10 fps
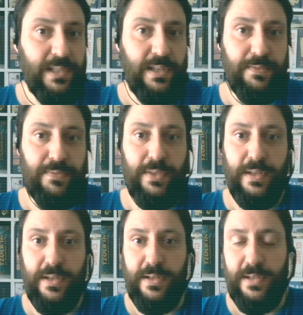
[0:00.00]
if
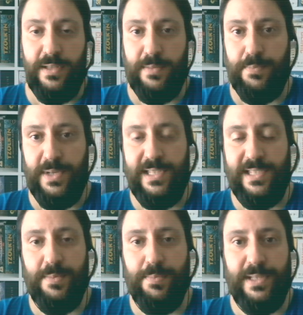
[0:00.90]
the
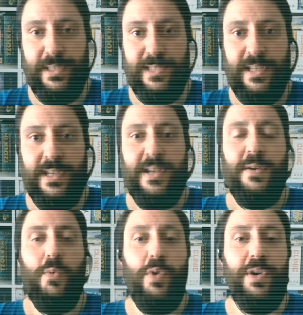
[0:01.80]
participants
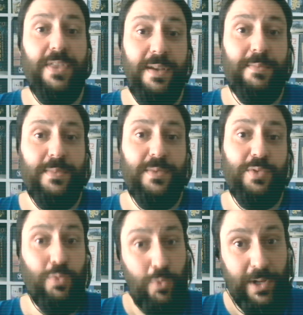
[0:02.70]
want them
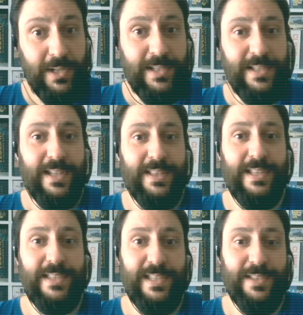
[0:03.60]
to work. And
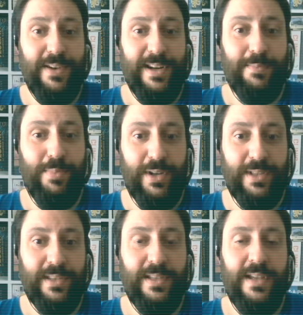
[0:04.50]
this is very
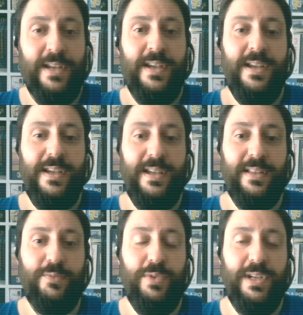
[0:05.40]
important,
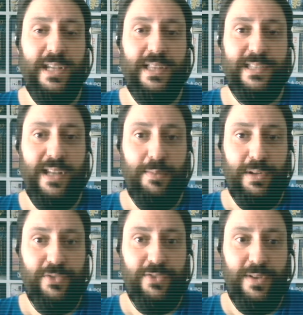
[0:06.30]
and we can
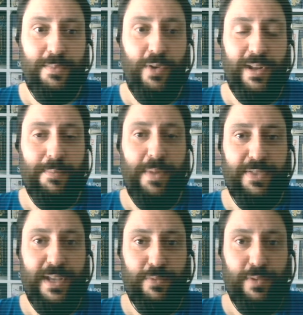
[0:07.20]
establish more
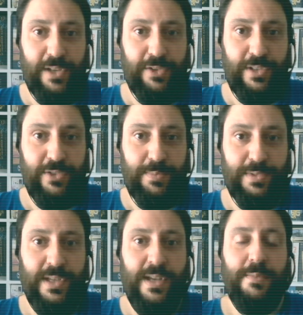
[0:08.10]
empathic
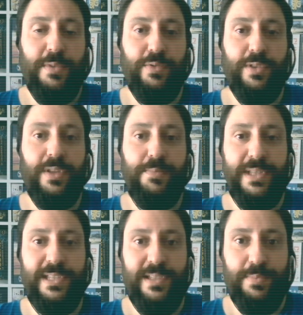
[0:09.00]
relationships between the
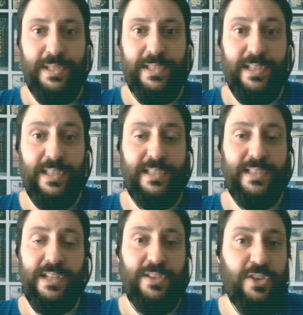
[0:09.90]
participants and the
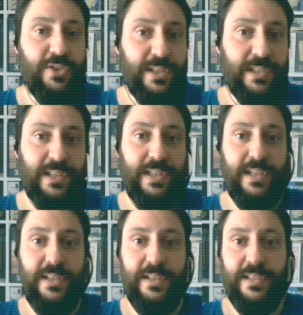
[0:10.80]
technicians and
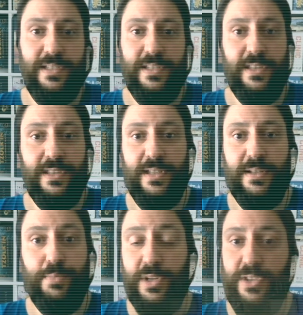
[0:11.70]
the
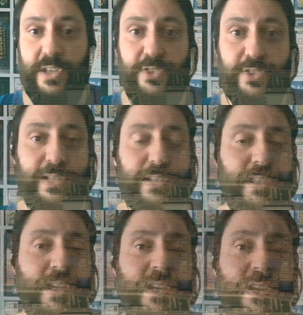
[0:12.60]
politicians
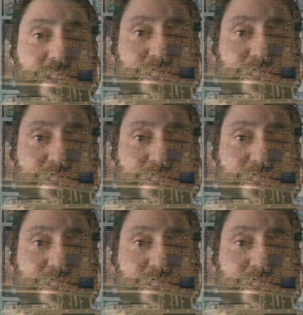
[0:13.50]
and the